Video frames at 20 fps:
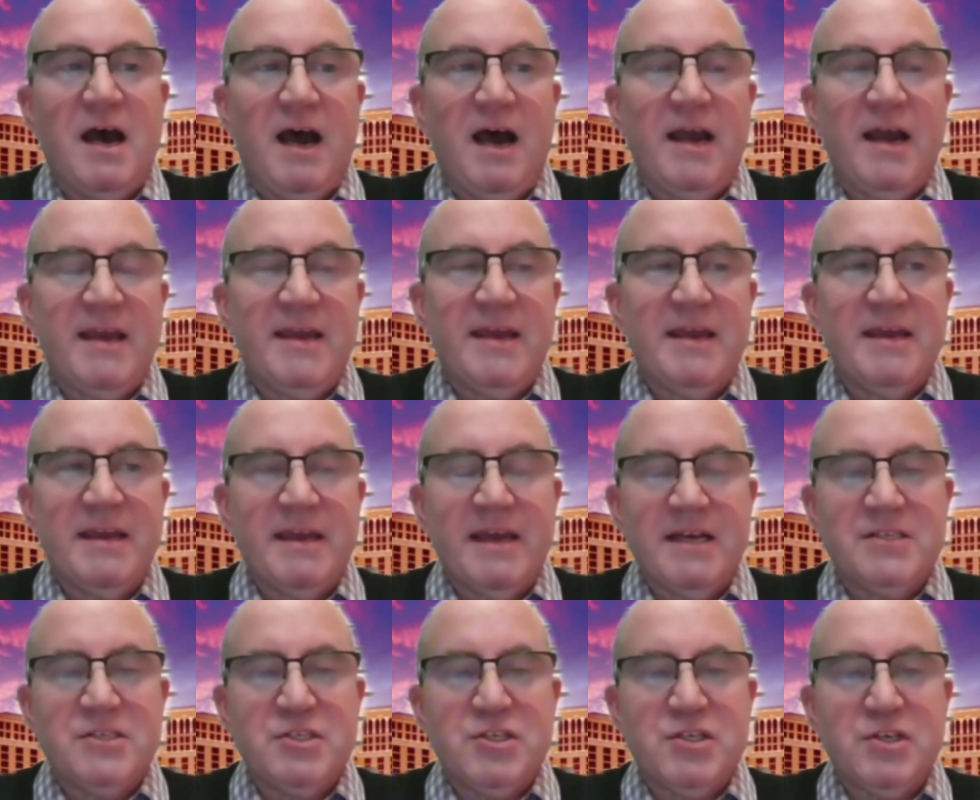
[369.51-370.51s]
I can
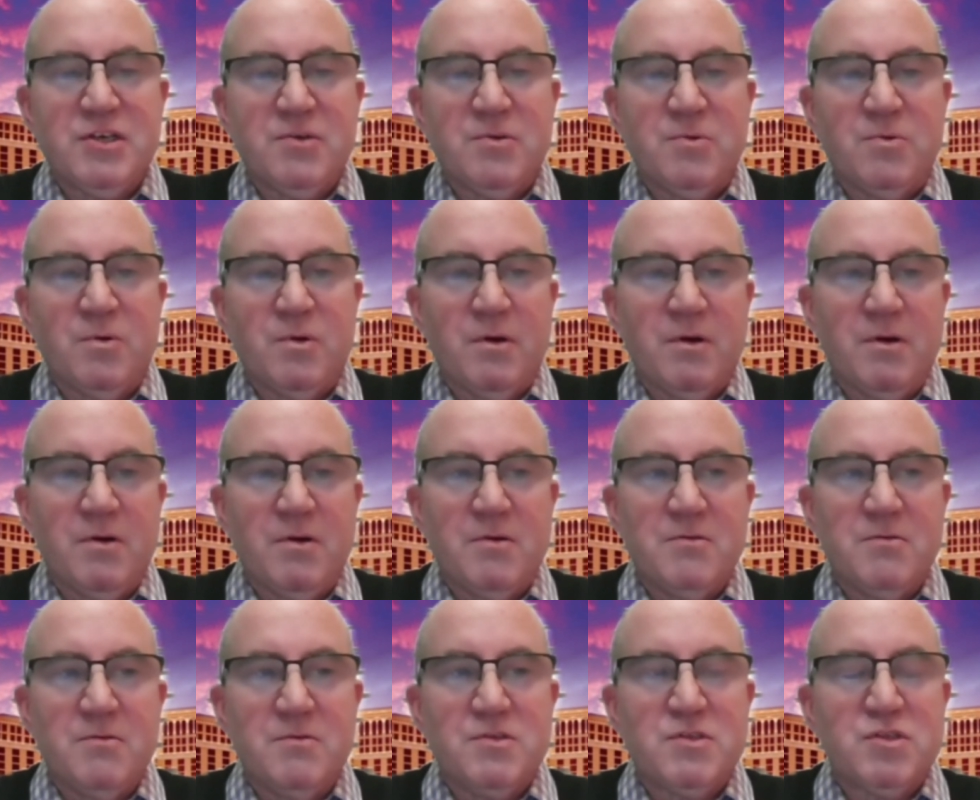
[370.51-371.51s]
get you
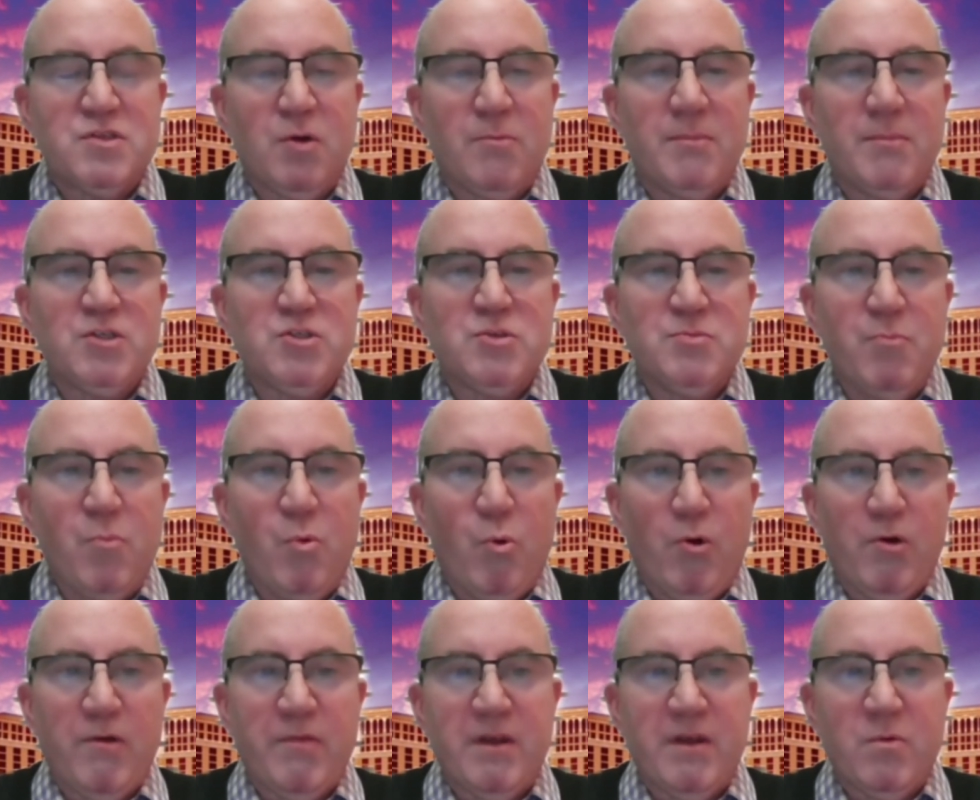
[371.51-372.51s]
so much
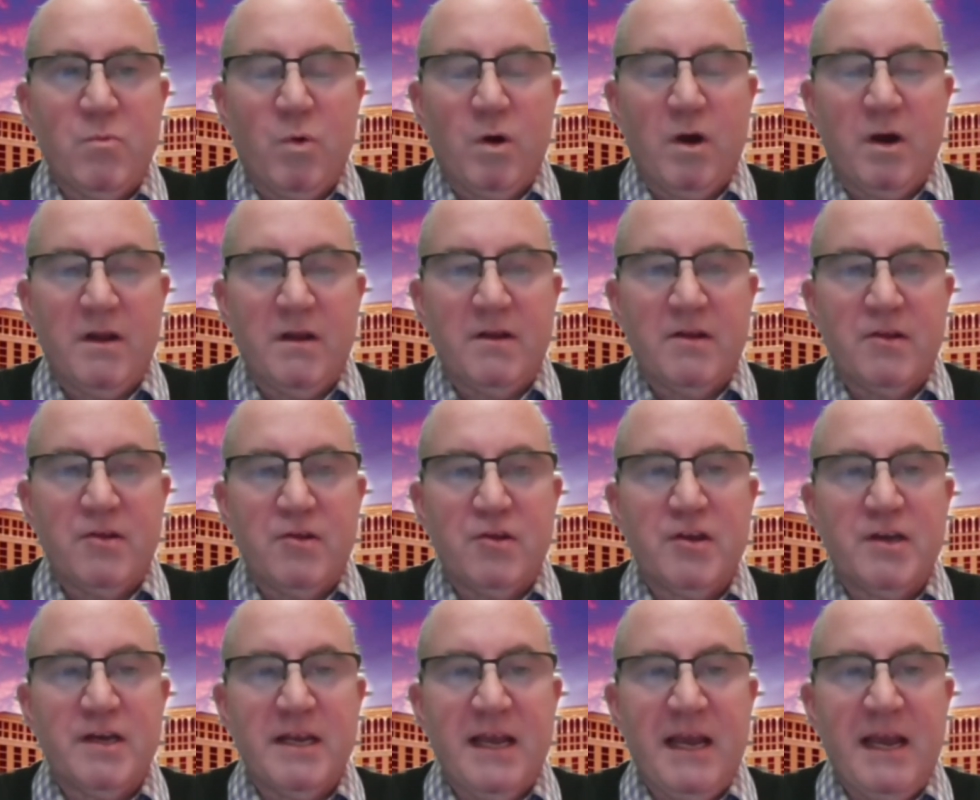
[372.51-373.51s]
more than what you're
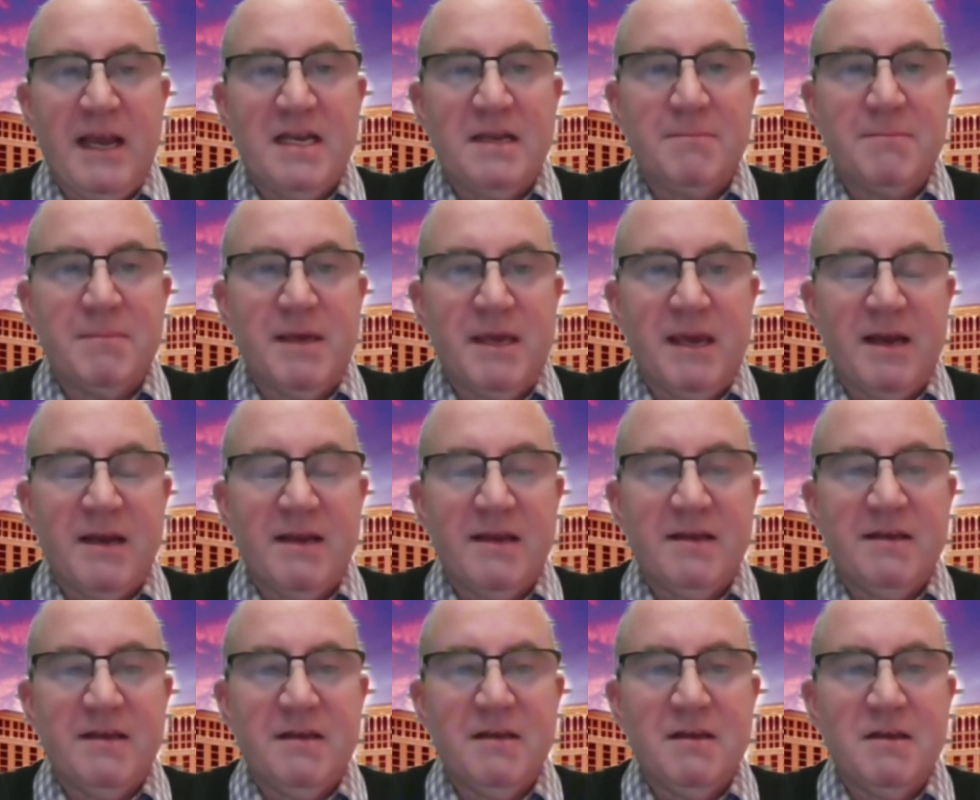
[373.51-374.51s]
going to end up
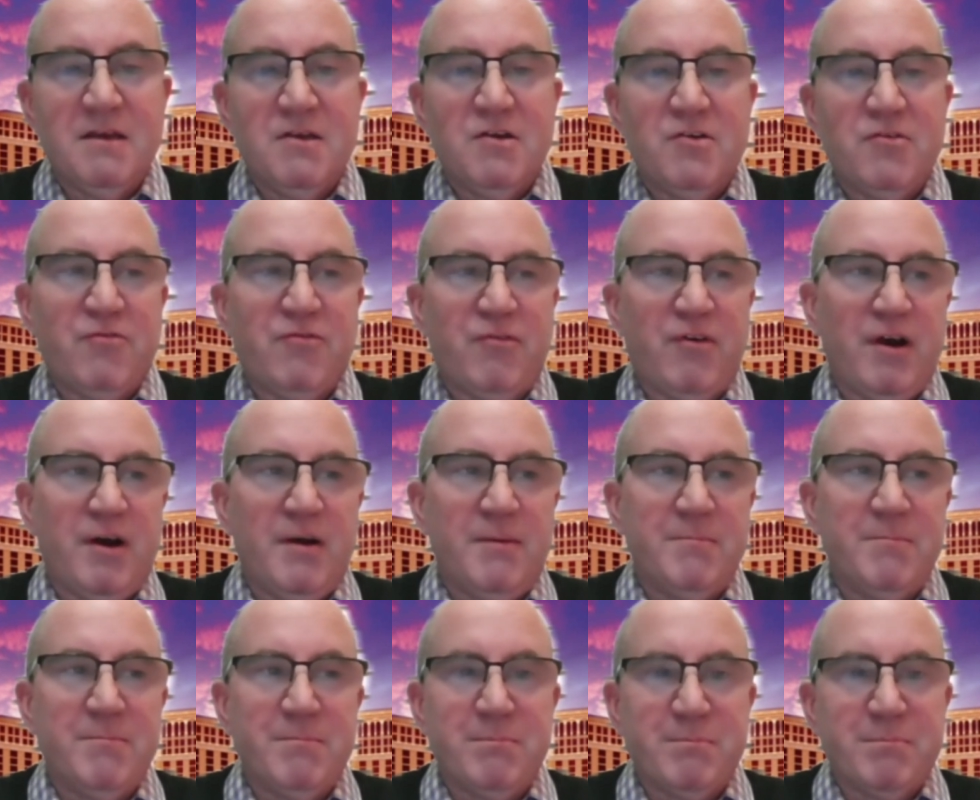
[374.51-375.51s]
getting
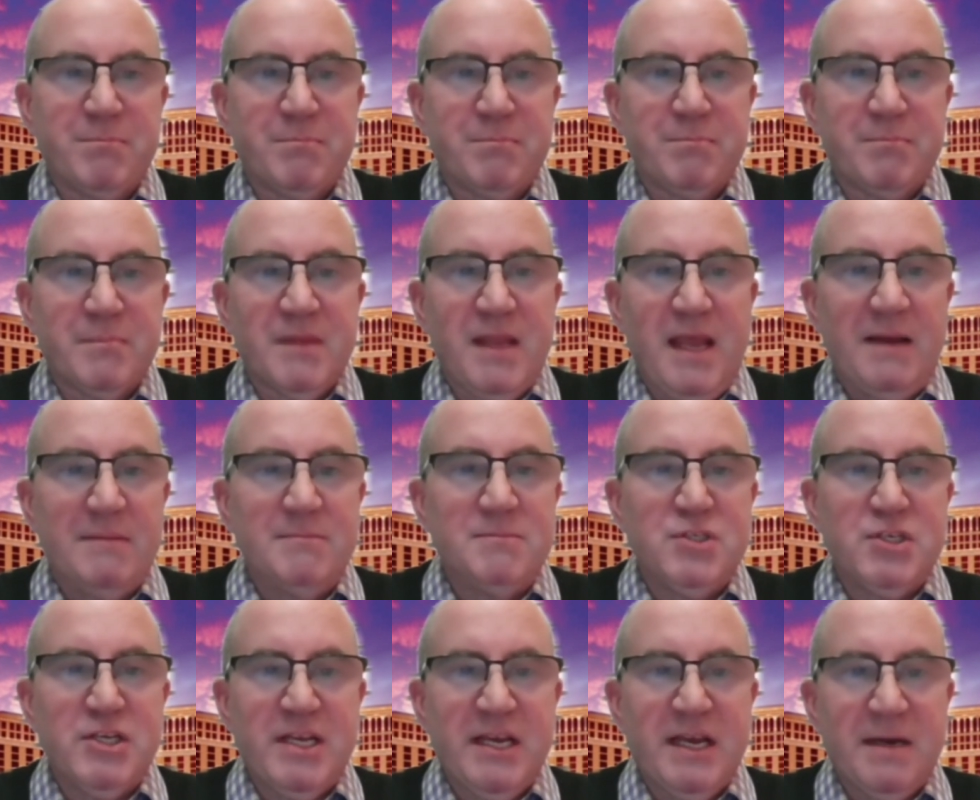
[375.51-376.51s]
from
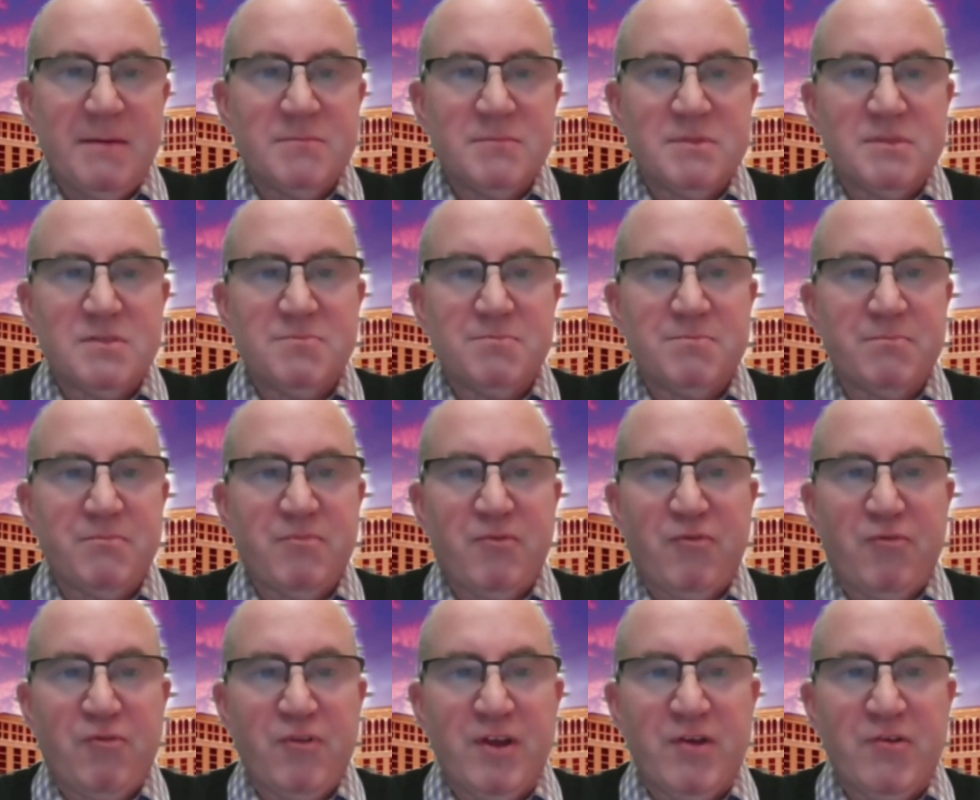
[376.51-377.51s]
MGM's
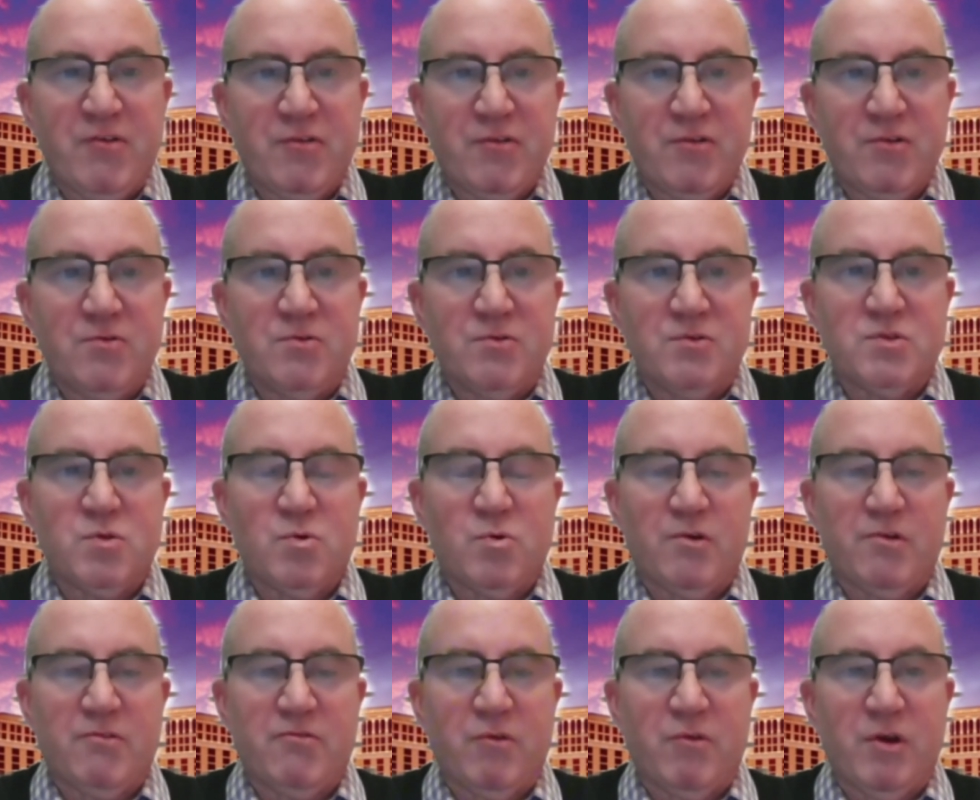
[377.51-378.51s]
free cruise
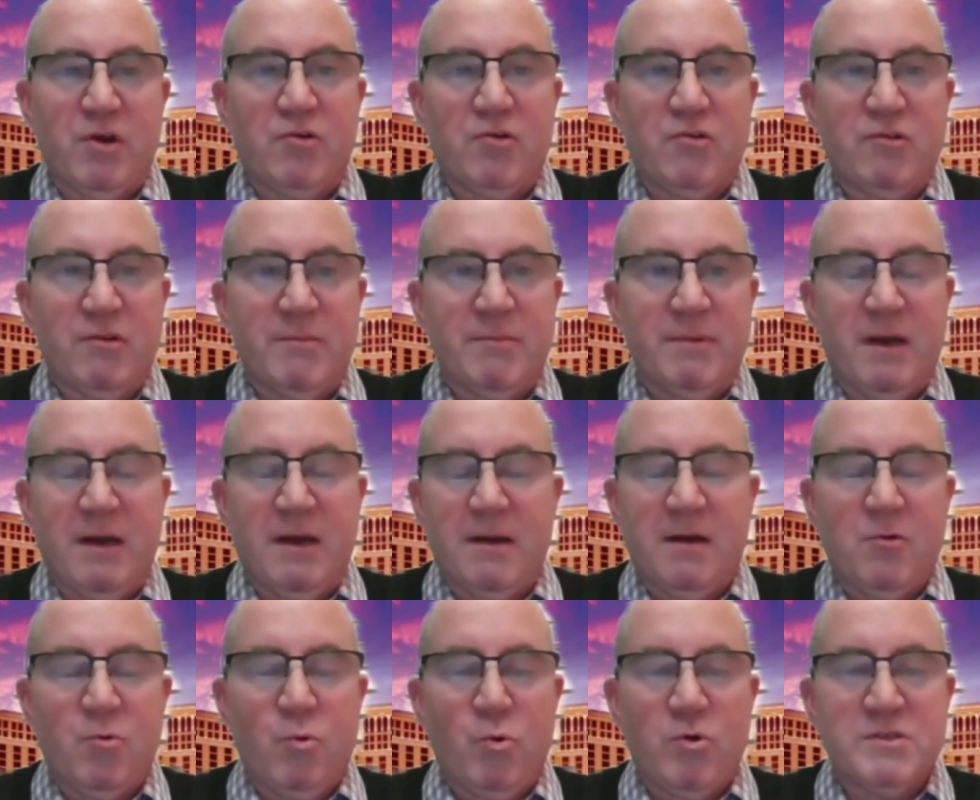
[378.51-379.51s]
or Royal Caribbean
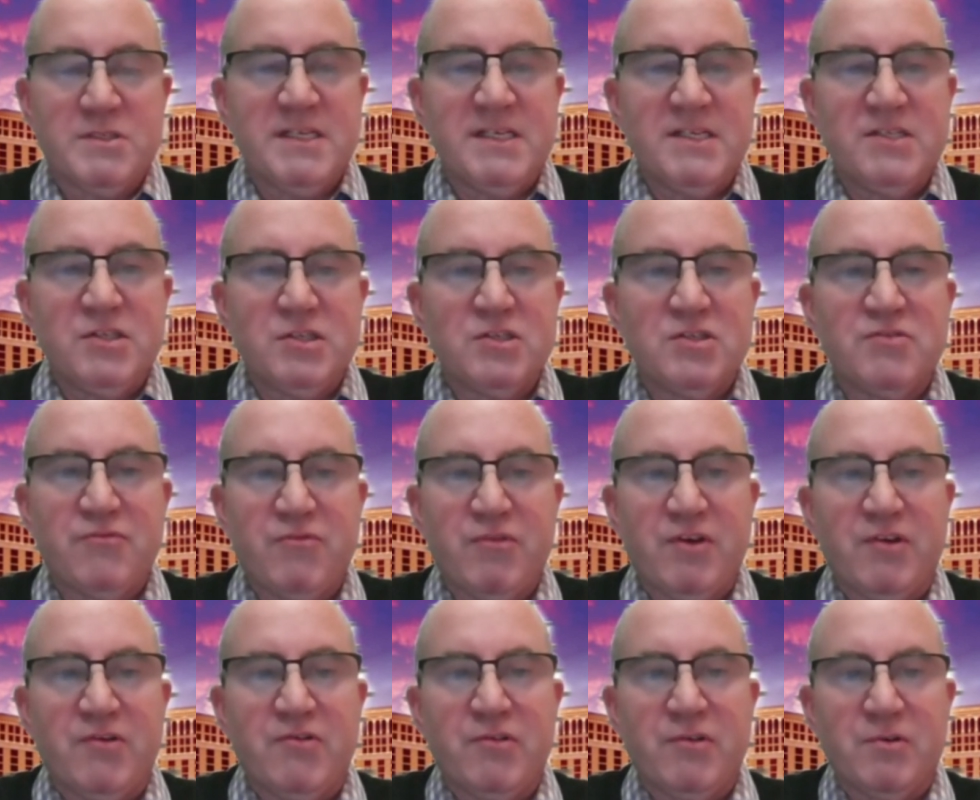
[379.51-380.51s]
or Caesar's
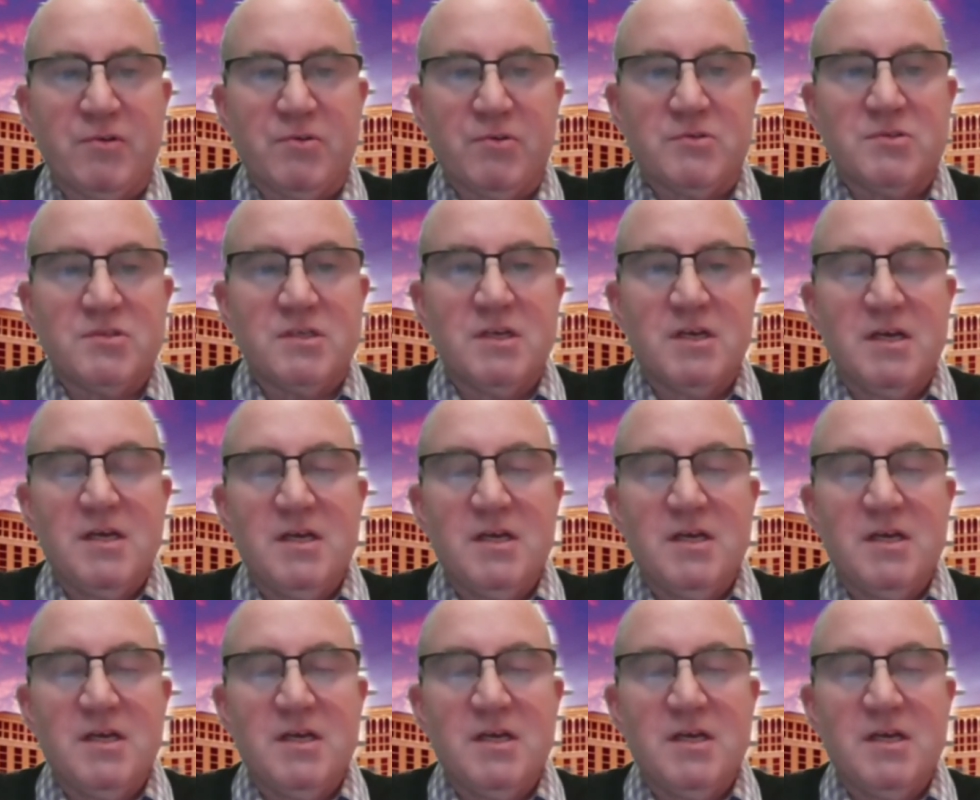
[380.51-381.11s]
free cruise.